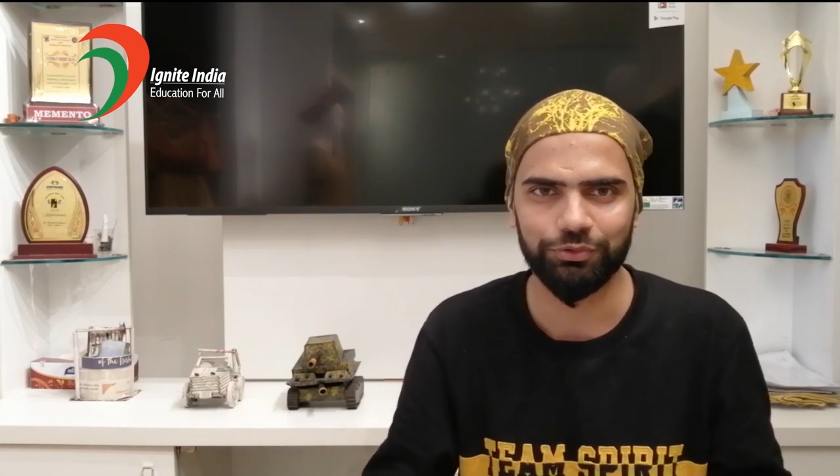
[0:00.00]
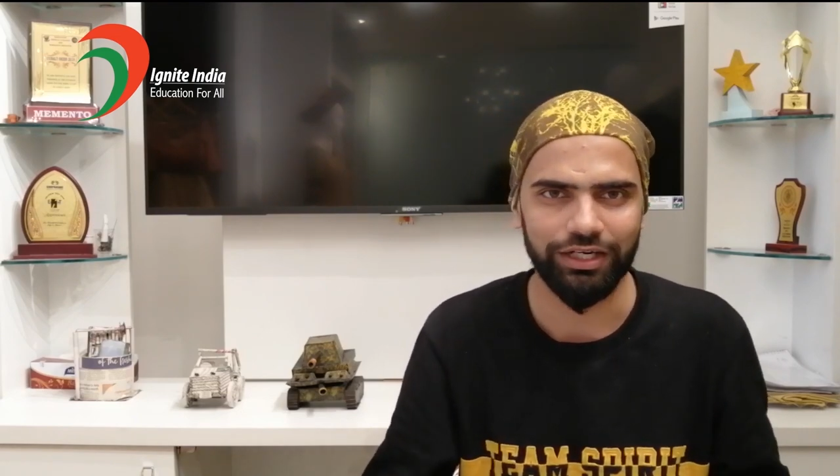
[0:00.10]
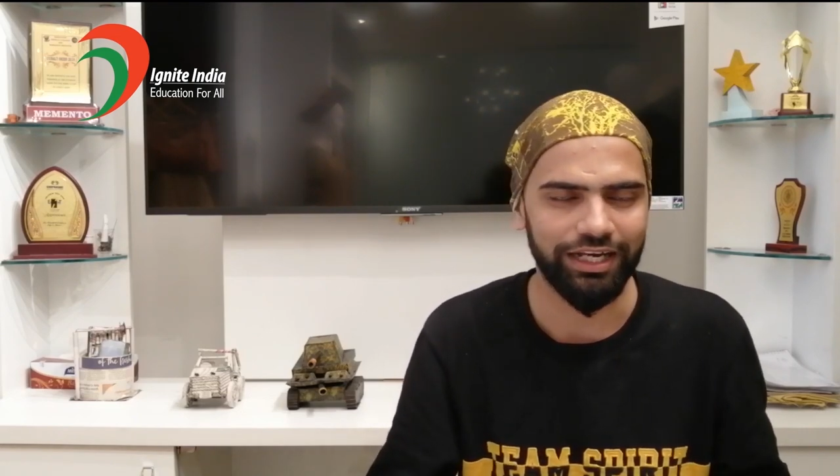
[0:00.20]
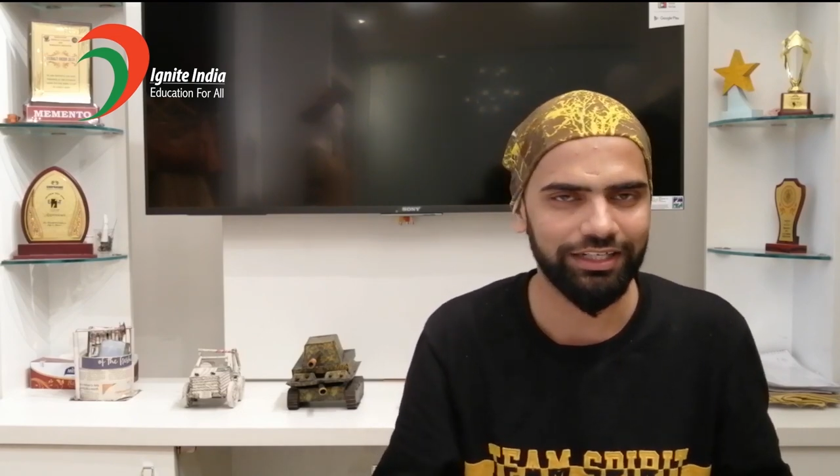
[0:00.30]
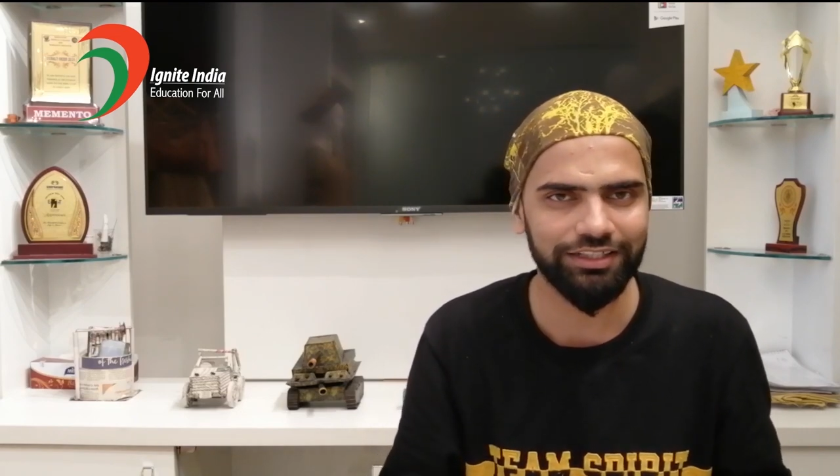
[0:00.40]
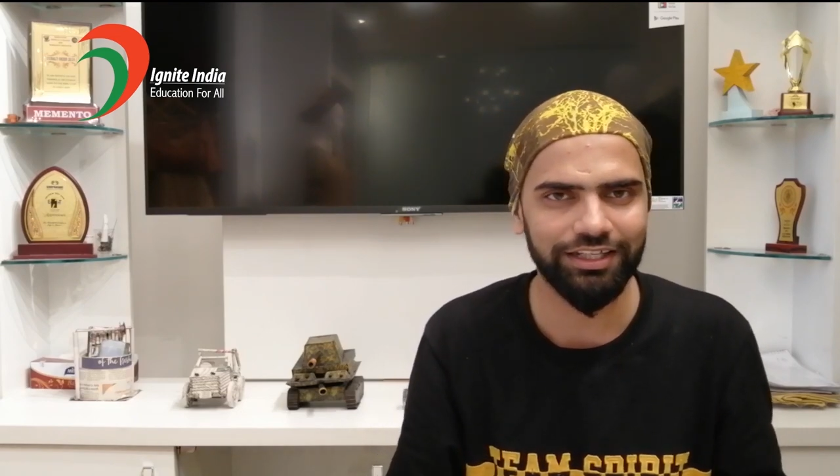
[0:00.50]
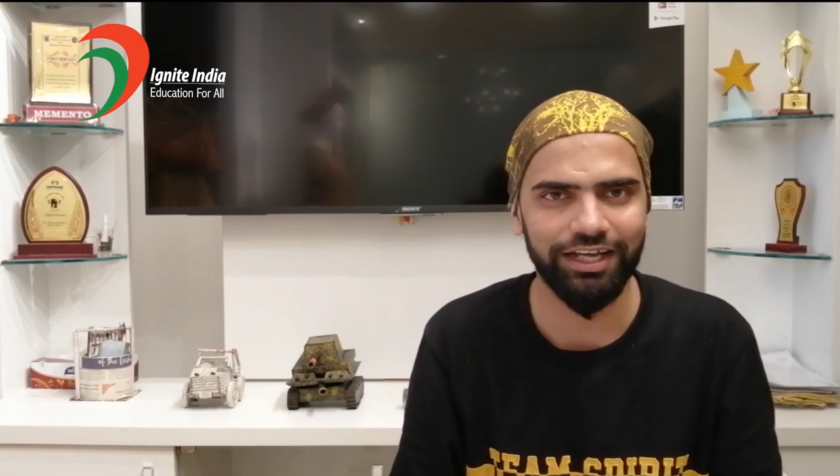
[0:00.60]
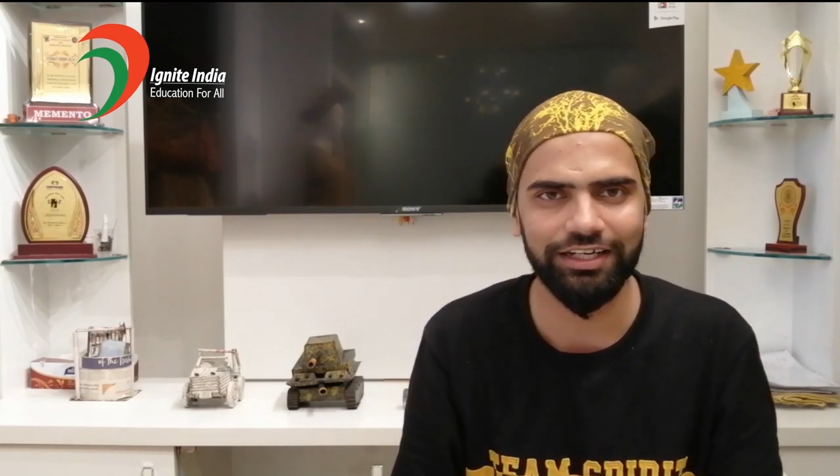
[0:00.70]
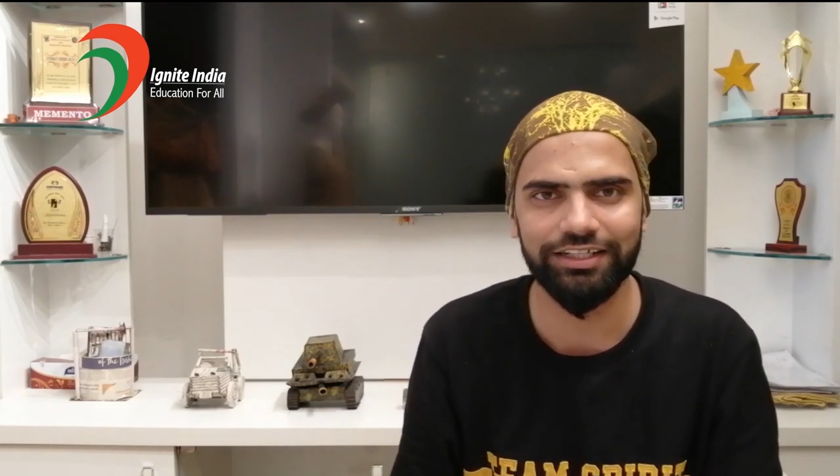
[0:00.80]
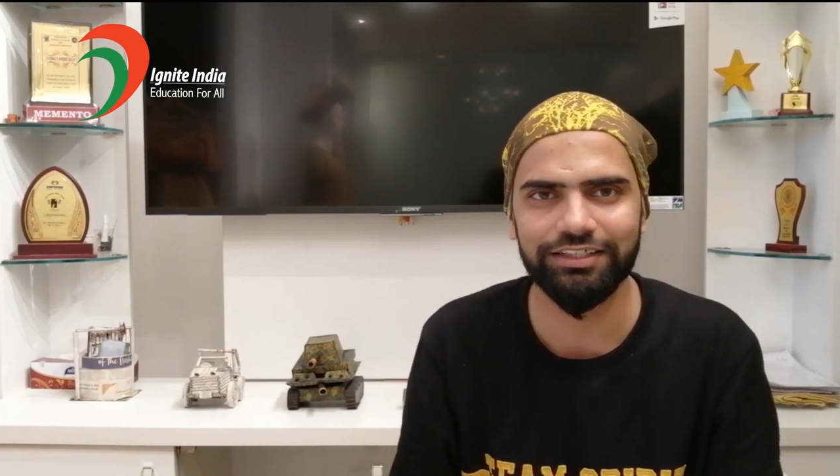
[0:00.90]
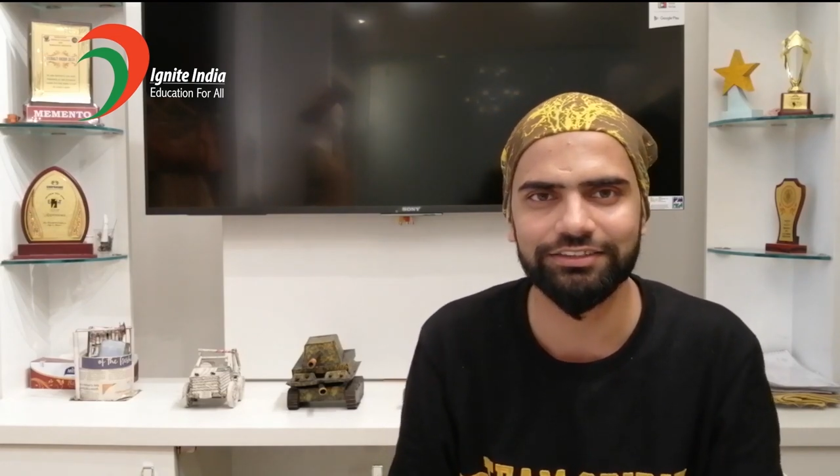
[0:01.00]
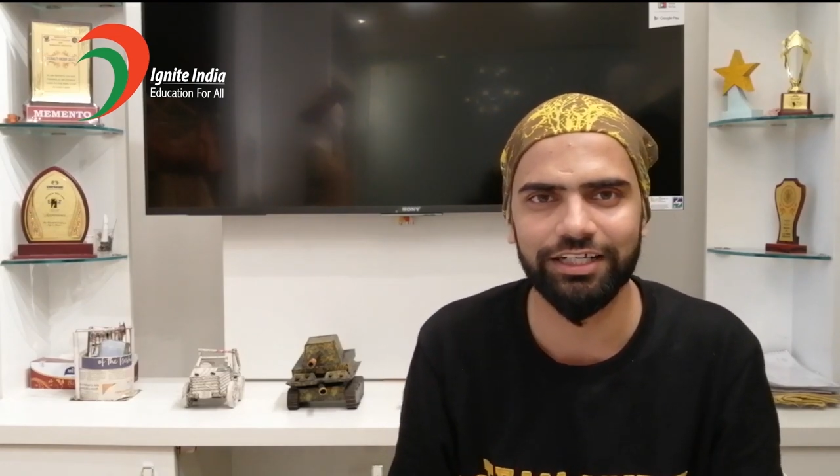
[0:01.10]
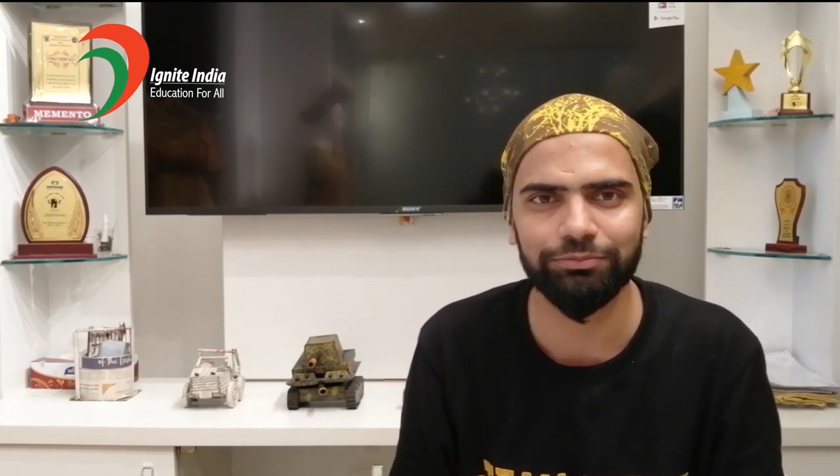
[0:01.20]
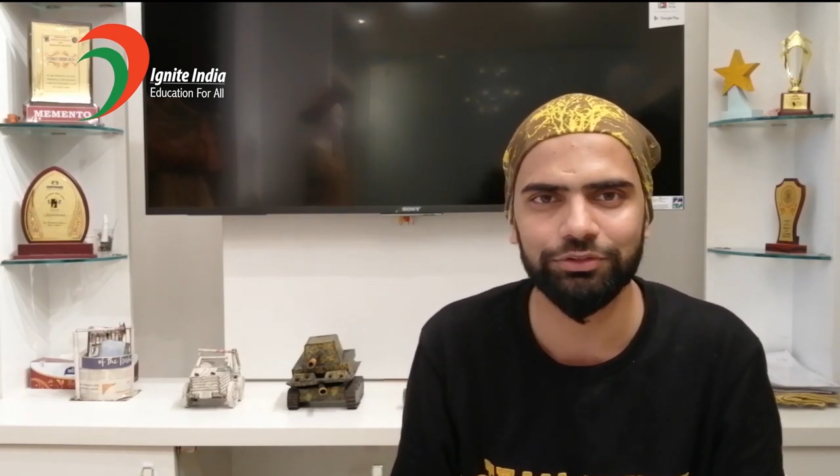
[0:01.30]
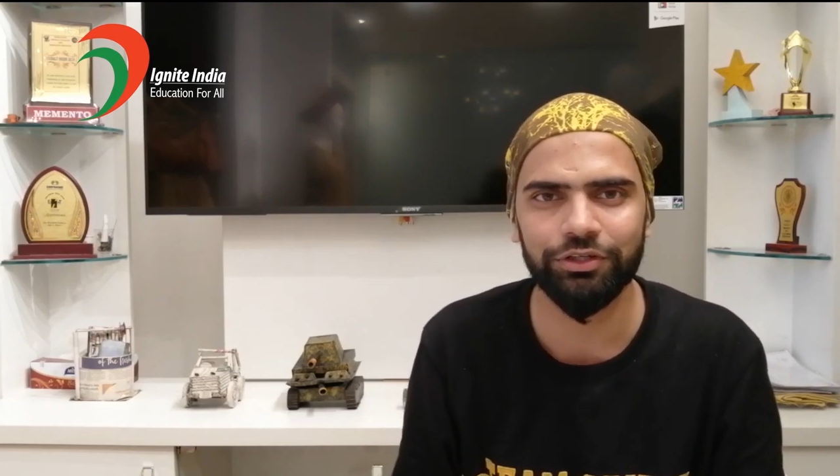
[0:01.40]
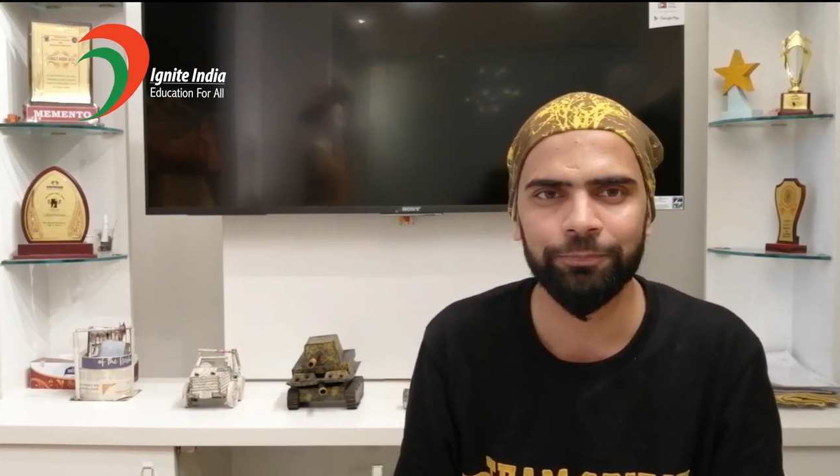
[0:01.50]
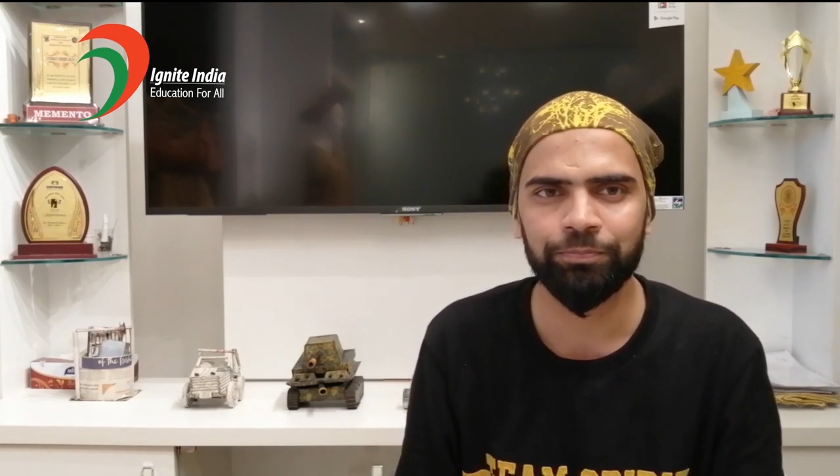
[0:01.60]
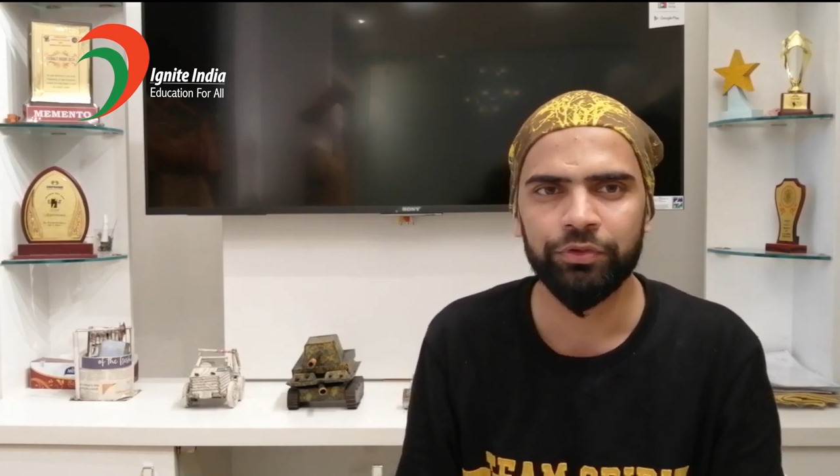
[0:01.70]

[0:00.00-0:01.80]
so writing the IIT exams.